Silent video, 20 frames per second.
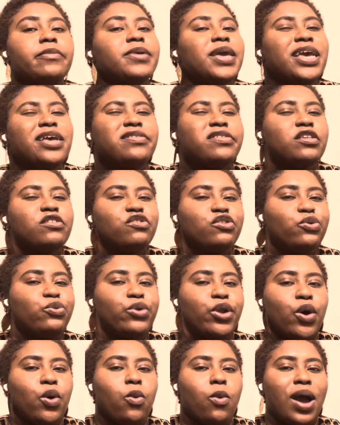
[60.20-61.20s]
cases you
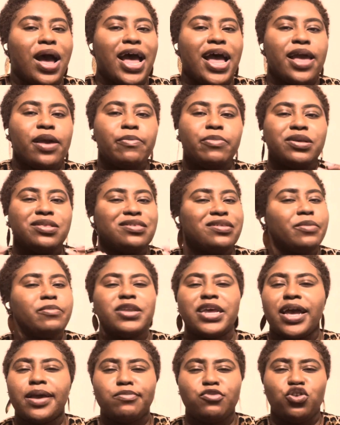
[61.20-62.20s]
know why, but
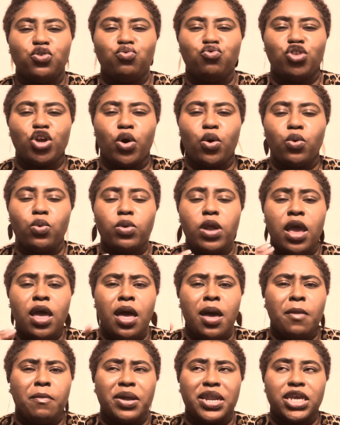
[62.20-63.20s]
sometimes you don't.
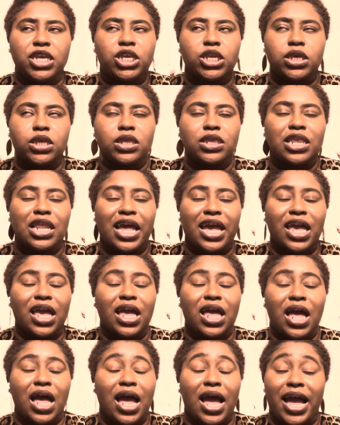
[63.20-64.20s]
But it's just
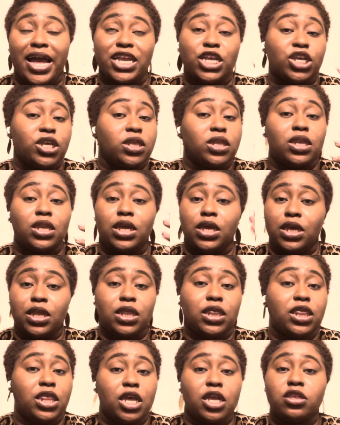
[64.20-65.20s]
like I just need
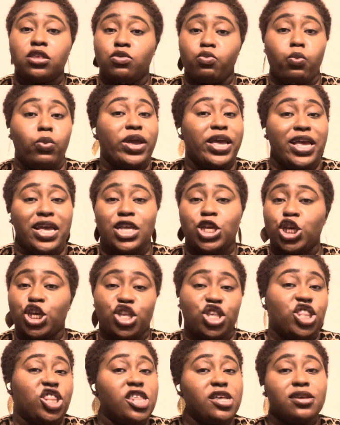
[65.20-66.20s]
this week,
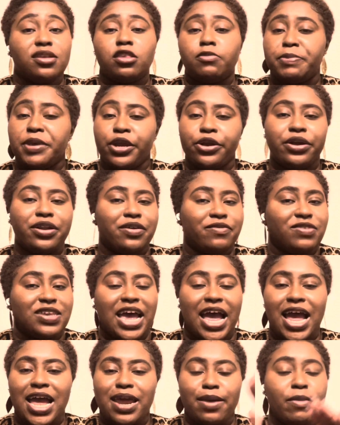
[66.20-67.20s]
just this period of
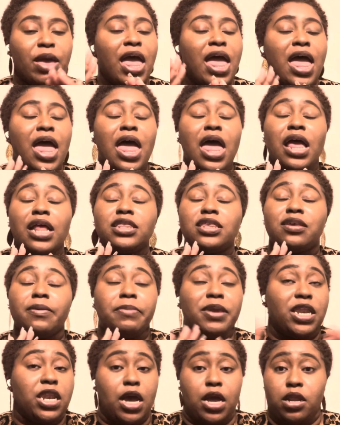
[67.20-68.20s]
time to
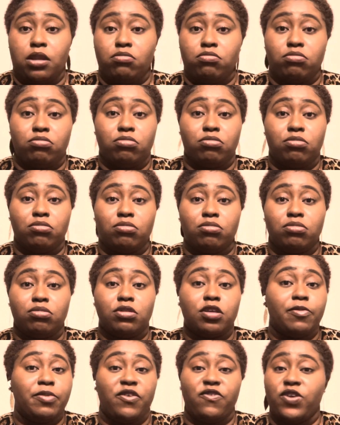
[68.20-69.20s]
be done,
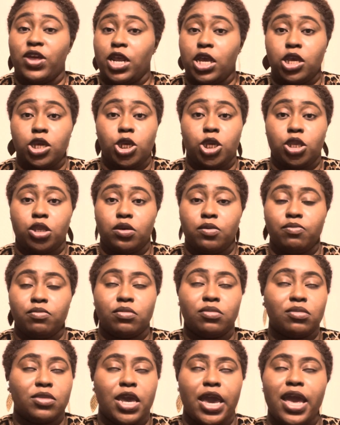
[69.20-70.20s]
to be finished.
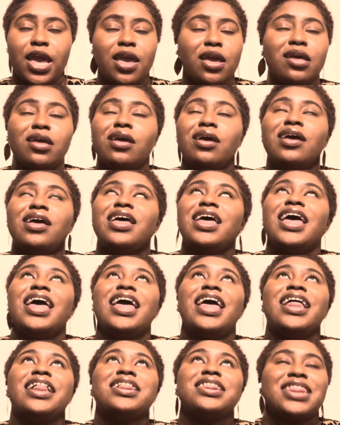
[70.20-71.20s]
Okay?
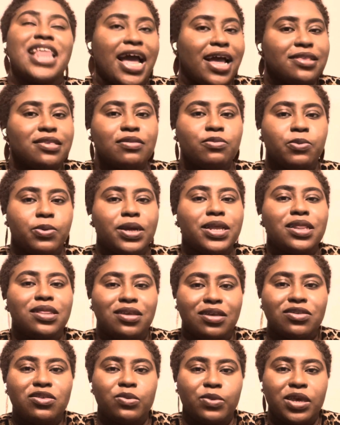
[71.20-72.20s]
that's what
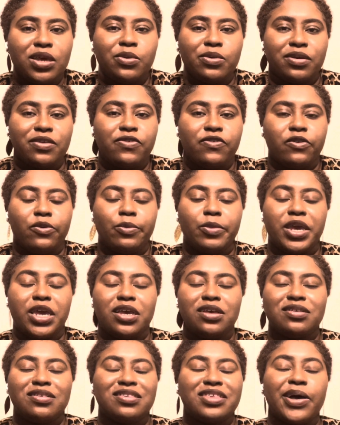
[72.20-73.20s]
this week was for me.
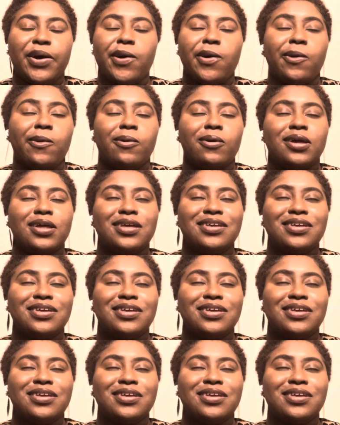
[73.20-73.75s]
So